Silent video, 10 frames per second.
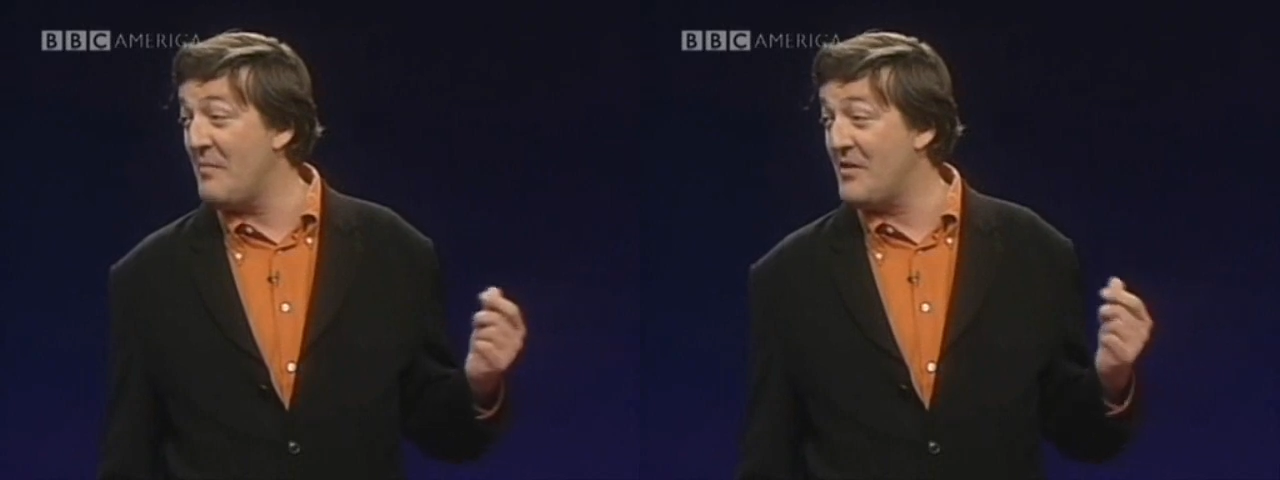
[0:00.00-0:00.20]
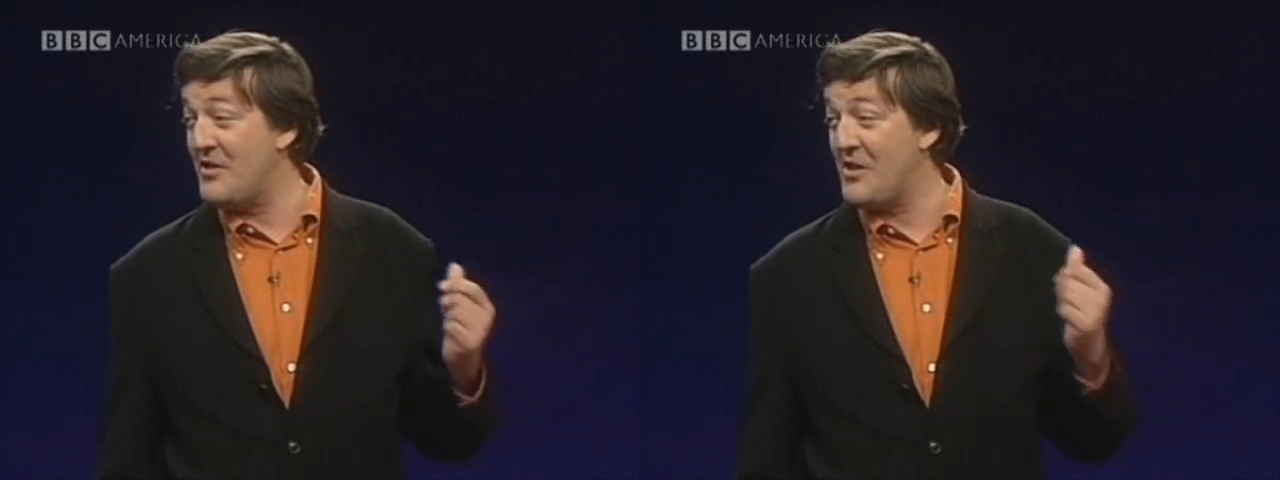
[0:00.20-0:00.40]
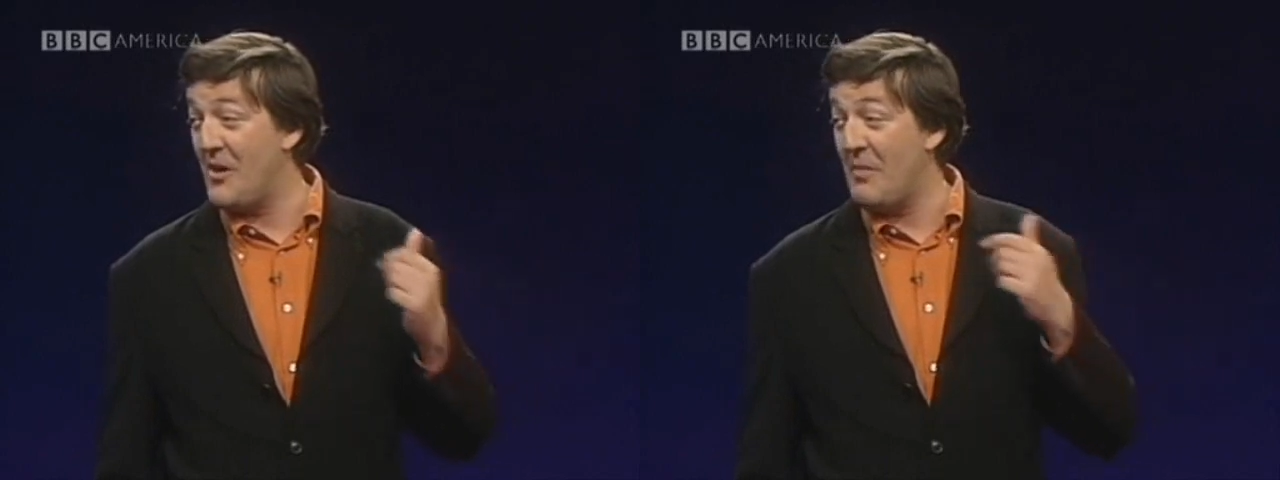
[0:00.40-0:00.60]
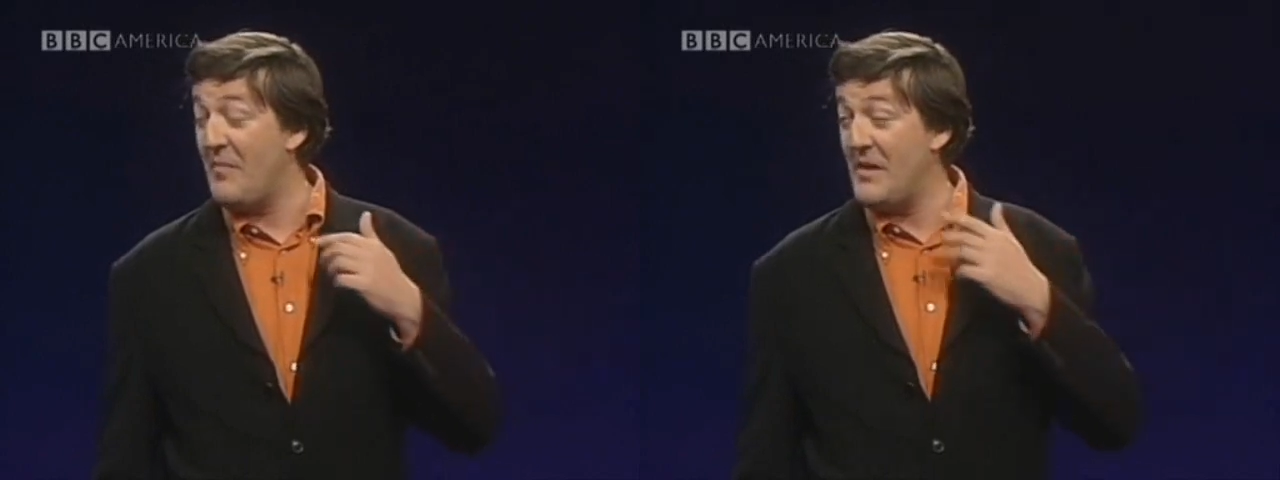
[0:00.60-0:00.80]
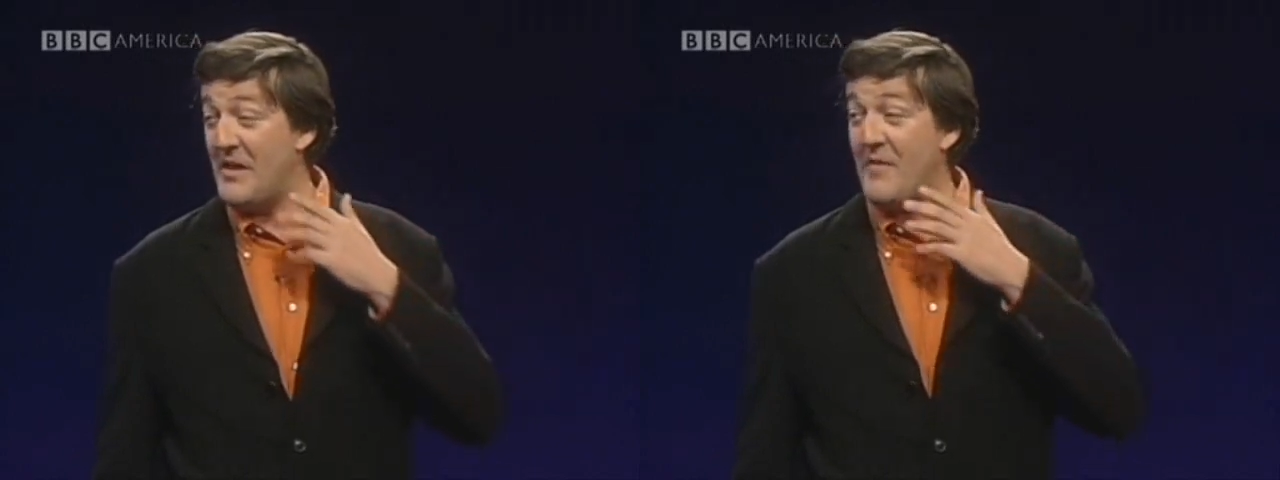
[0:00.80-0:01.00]
Summers shop.
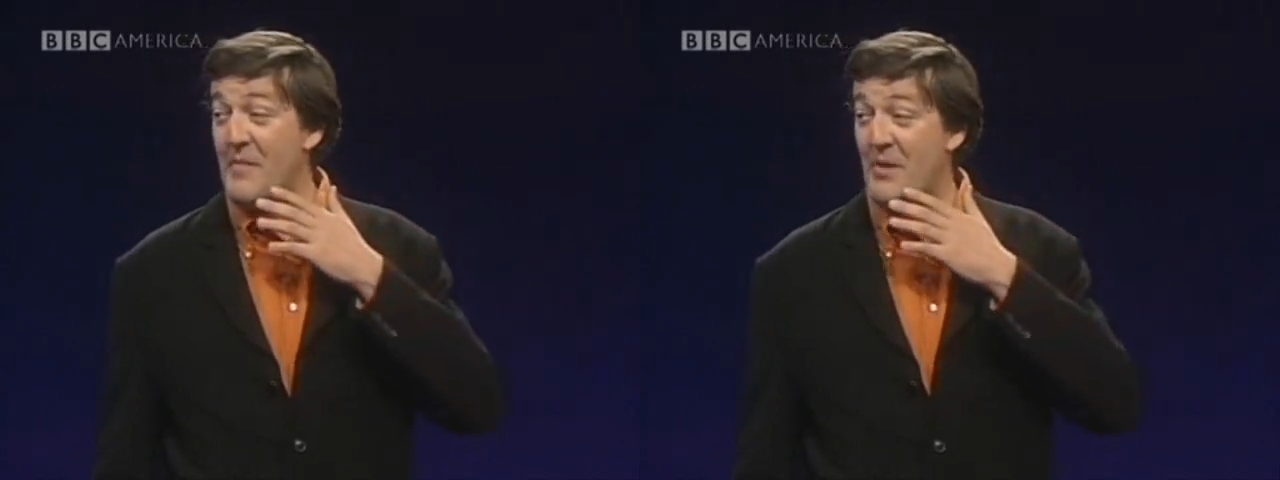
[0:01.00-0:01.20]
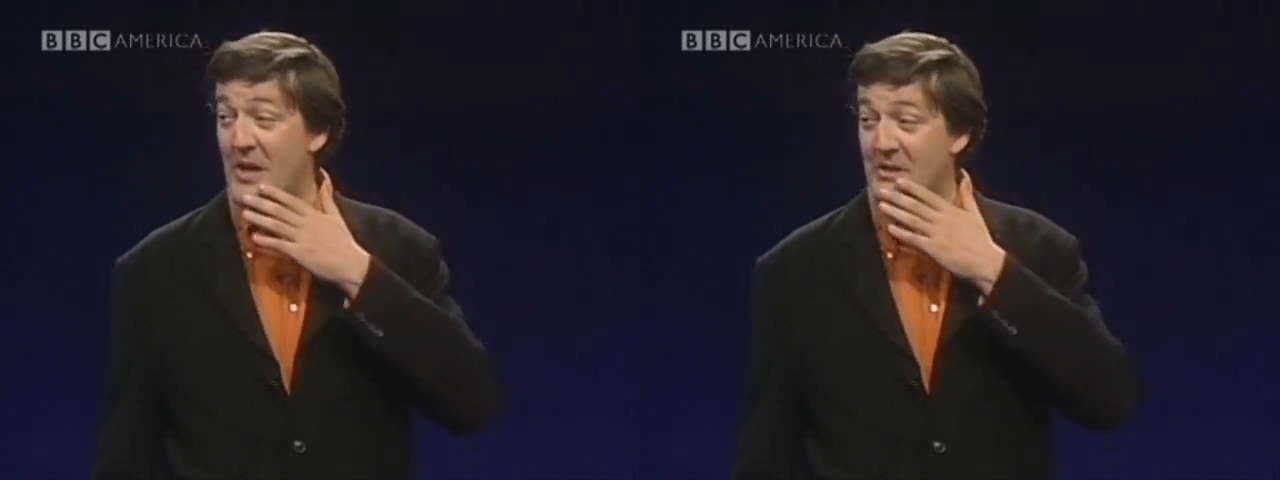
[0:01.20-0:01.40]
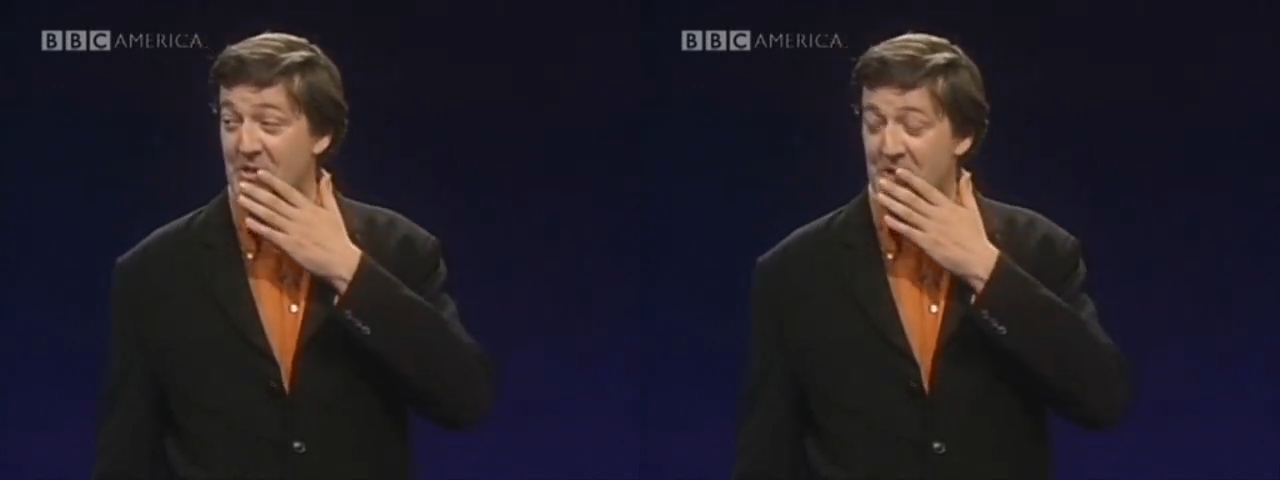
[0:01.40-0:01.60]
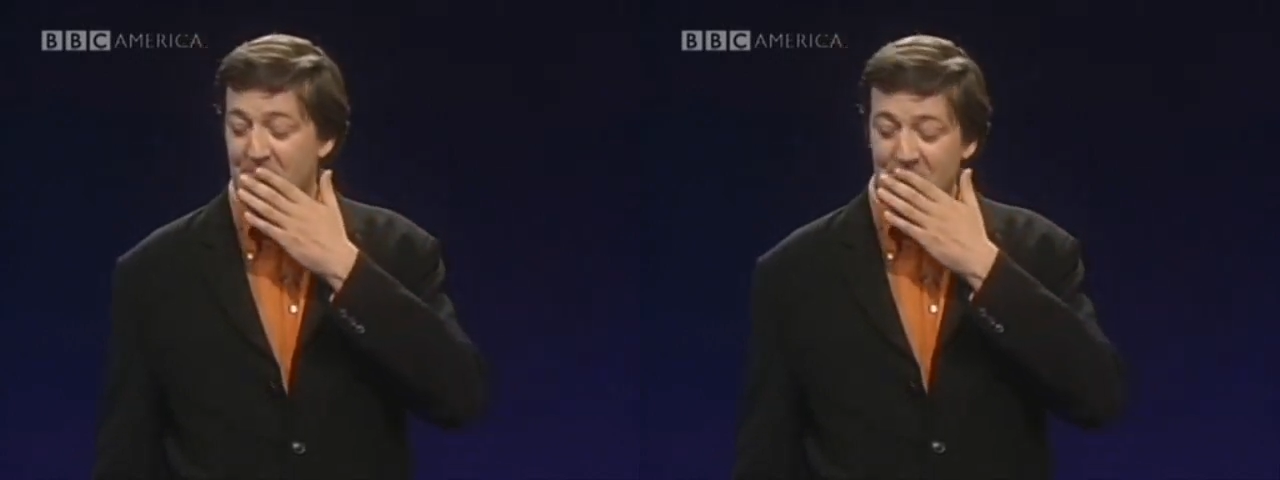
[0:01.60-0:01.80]
I've been in every branch.